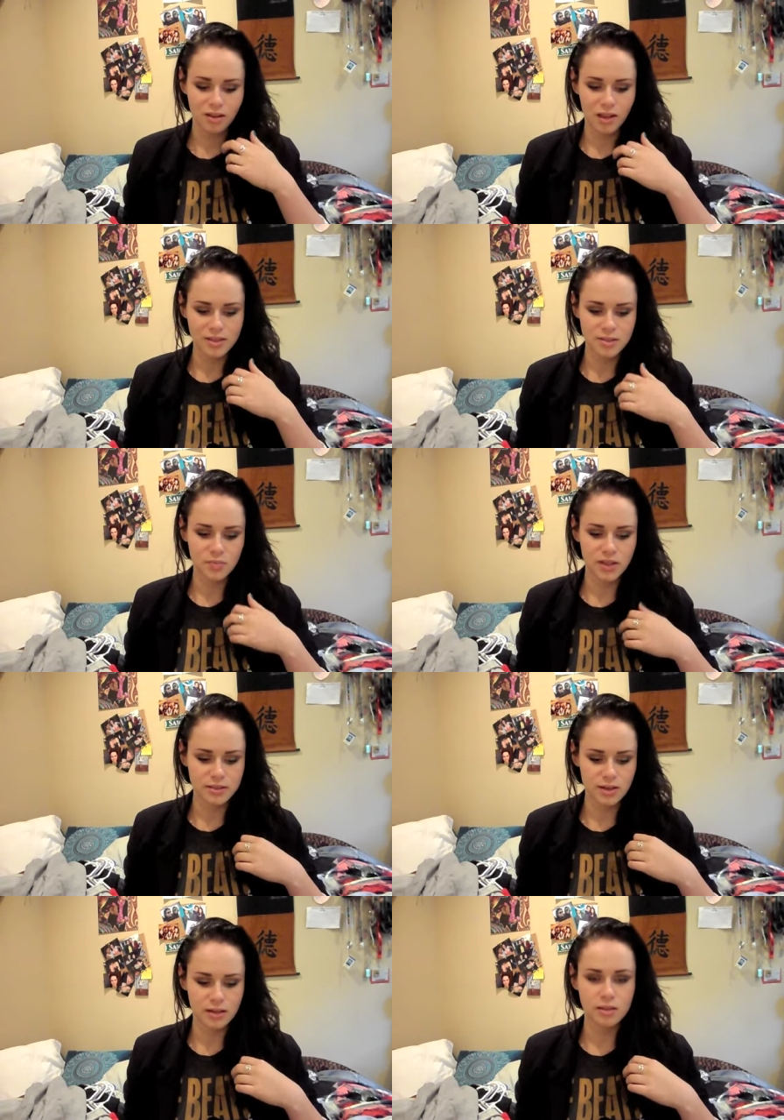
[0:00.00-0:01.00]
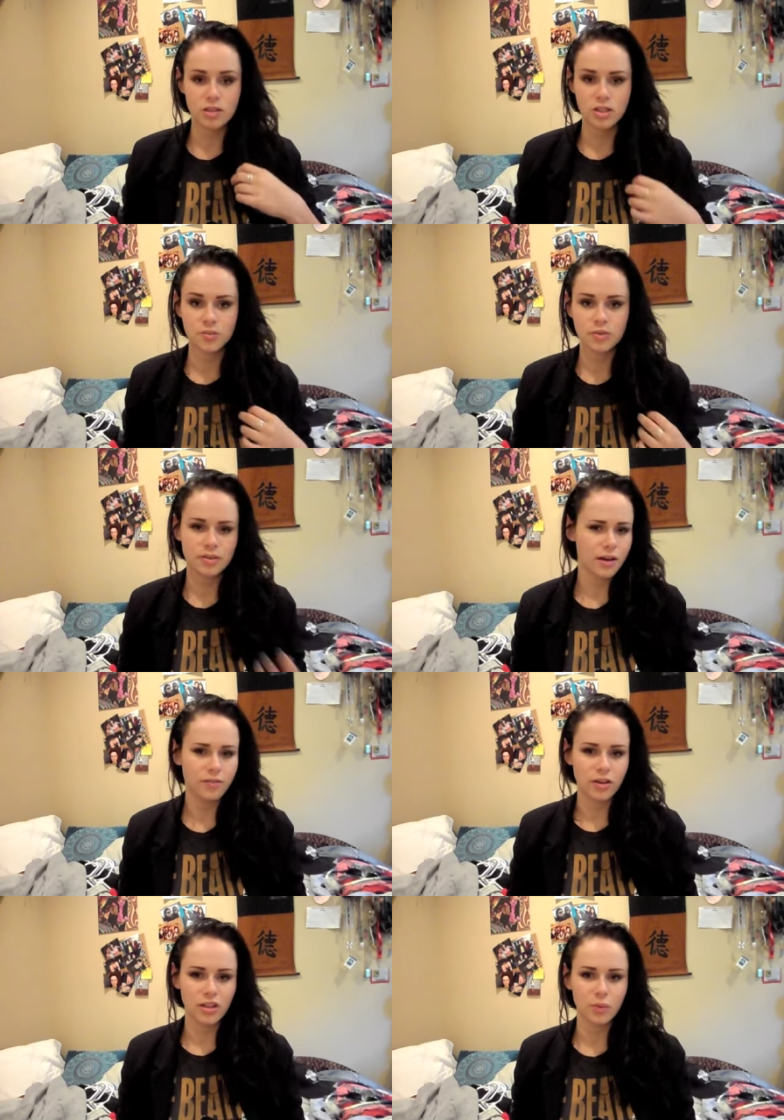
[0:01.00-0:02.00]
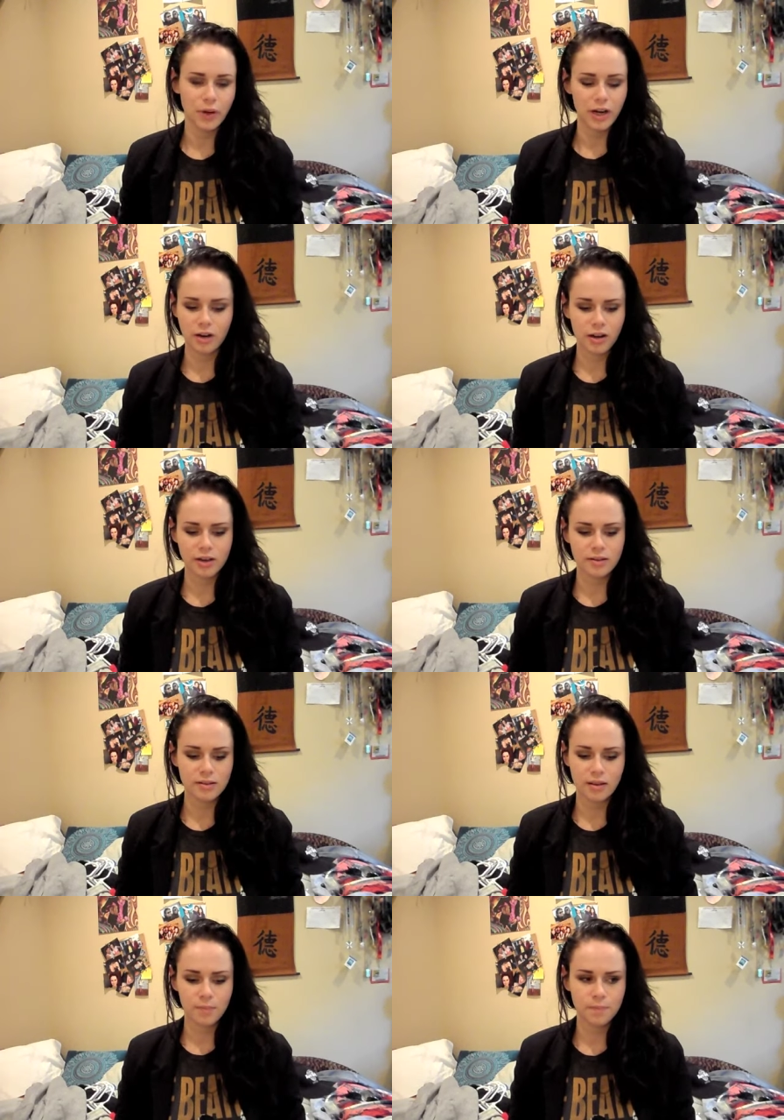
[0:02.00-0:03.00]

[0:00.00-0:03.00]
and some things that I think she would definitely wear, and